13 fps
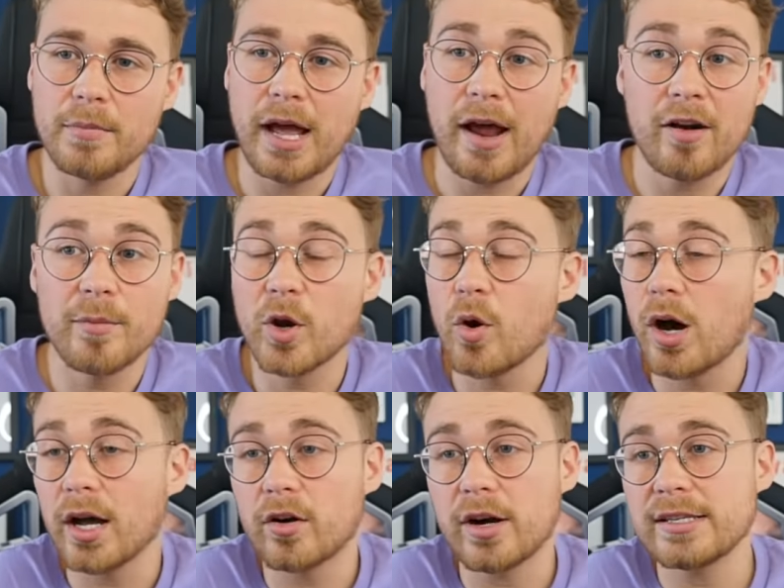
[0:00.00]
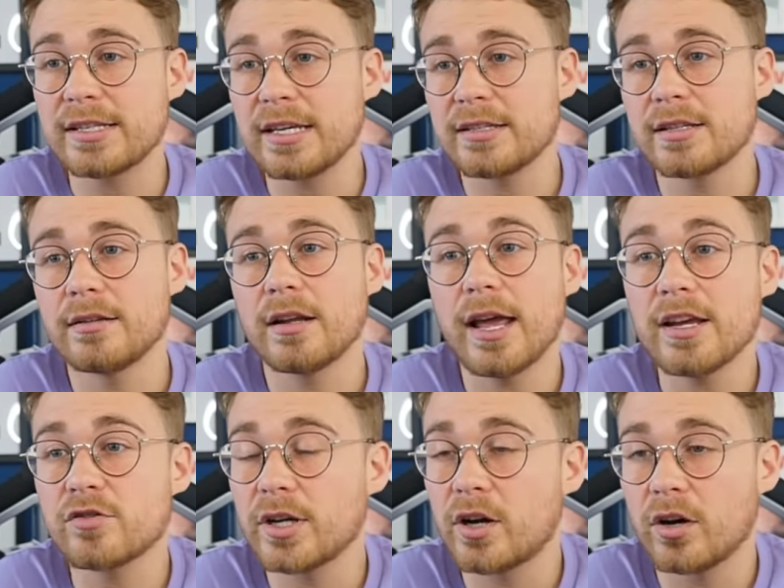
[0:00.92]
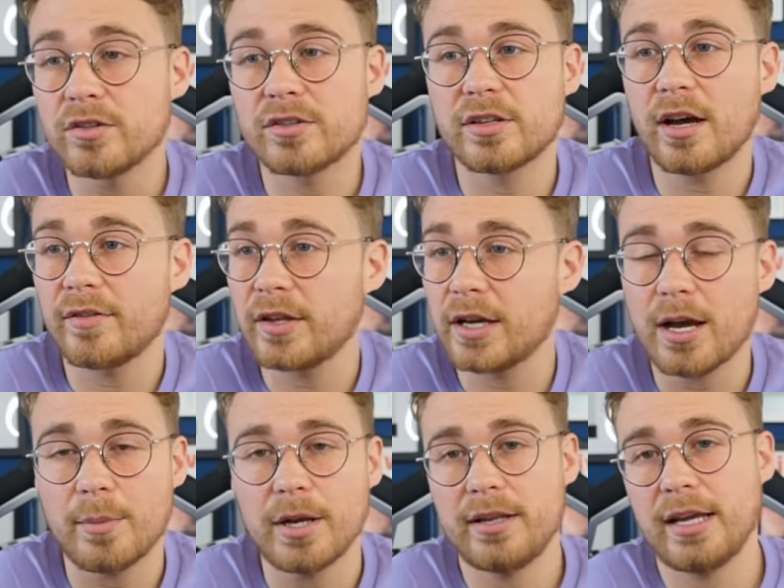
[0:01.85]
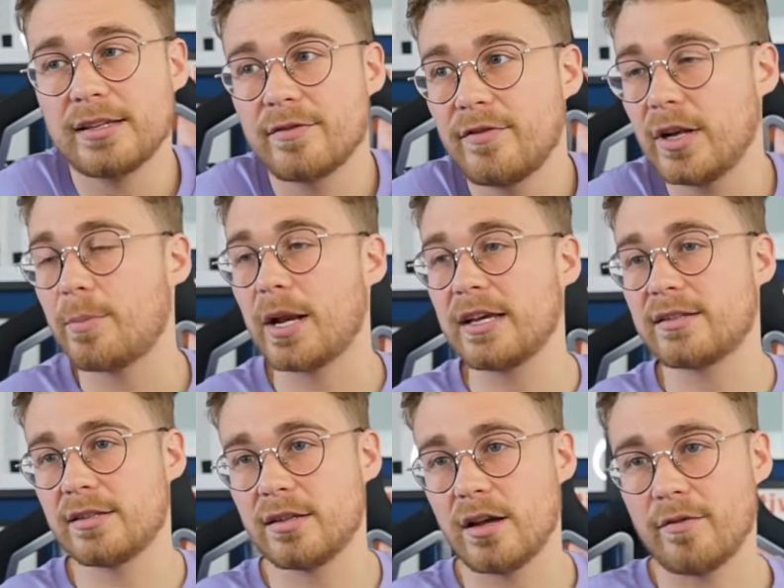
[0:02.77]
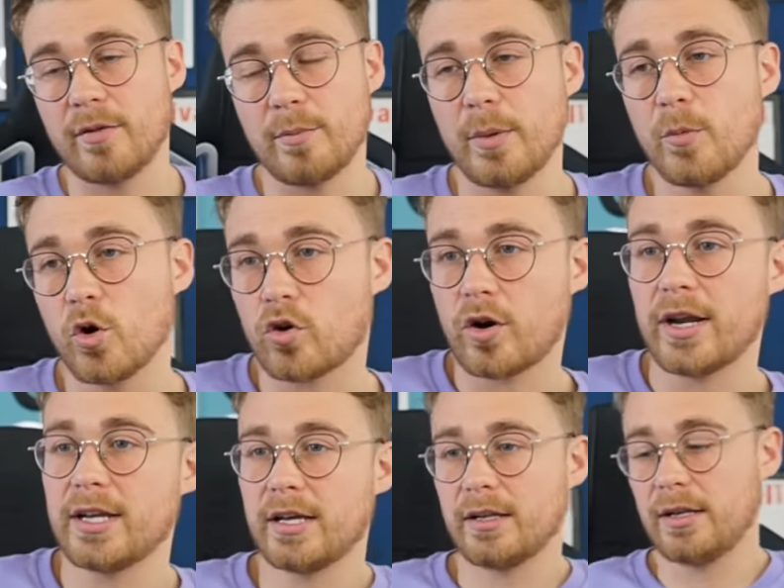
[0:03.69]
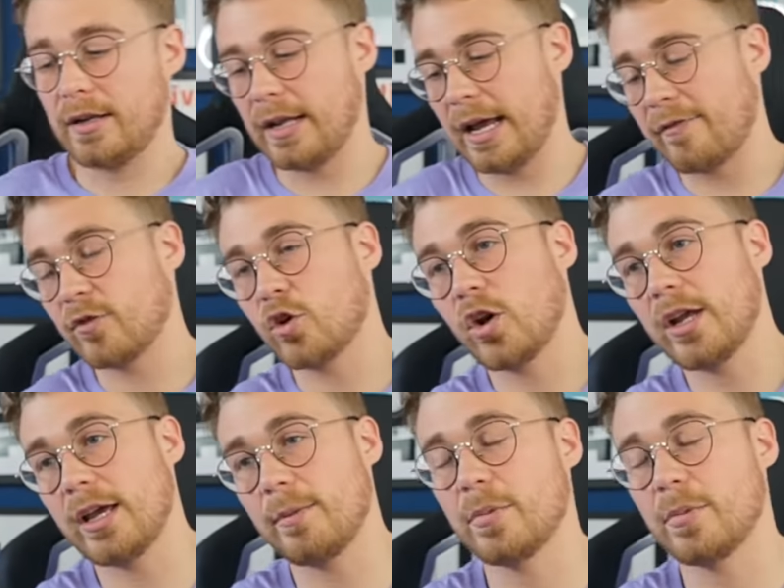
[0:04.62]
Harry Maguire, great season. Ezri Konsa, I think a couple of the Aston Villa players deserve a bit more credit and they haven't got it.